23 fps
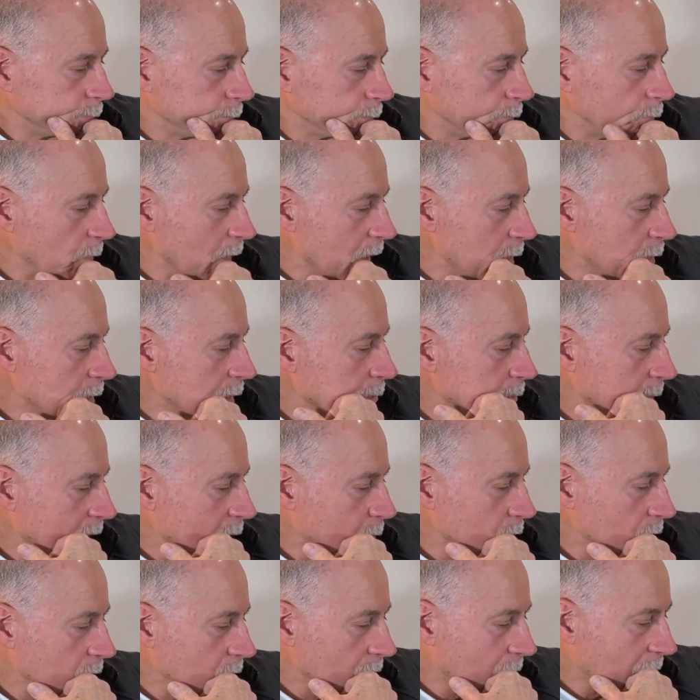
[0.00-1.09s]
Maybe
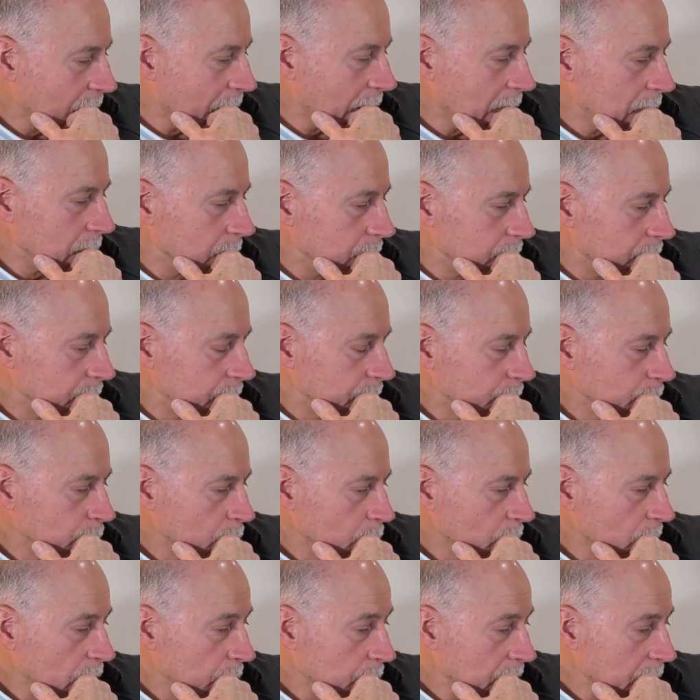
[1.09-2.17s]
it
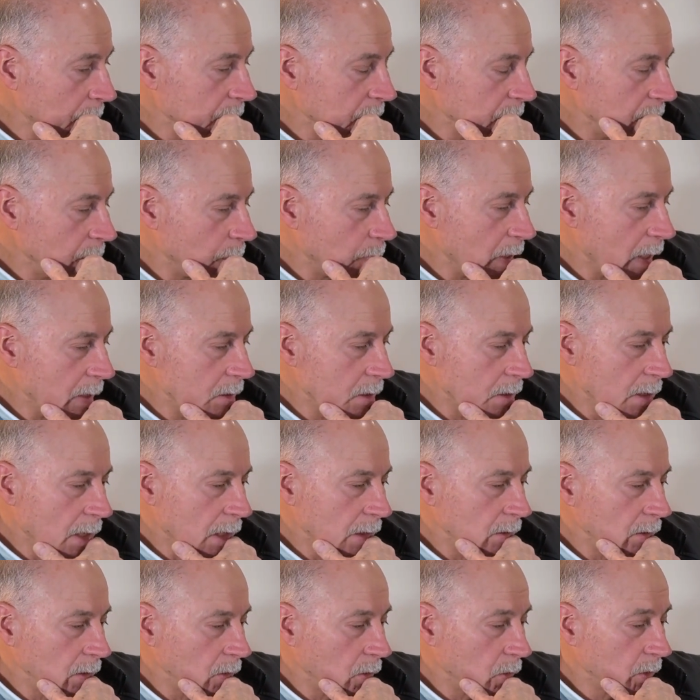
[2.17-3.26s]
depended on
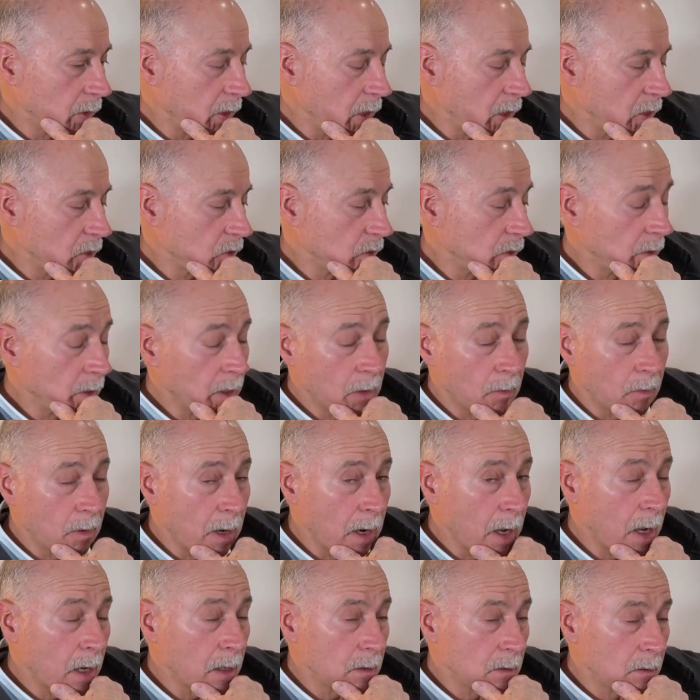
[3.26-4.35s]
the location they were
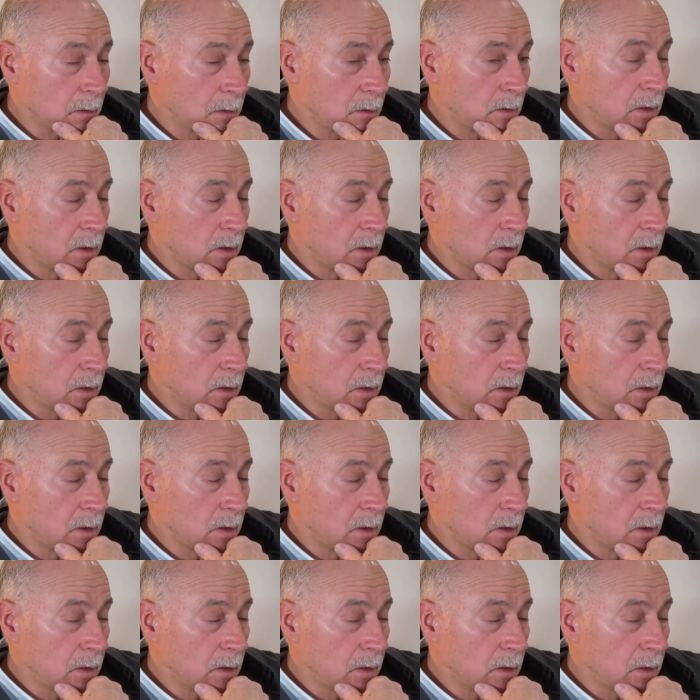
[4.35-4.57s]
at.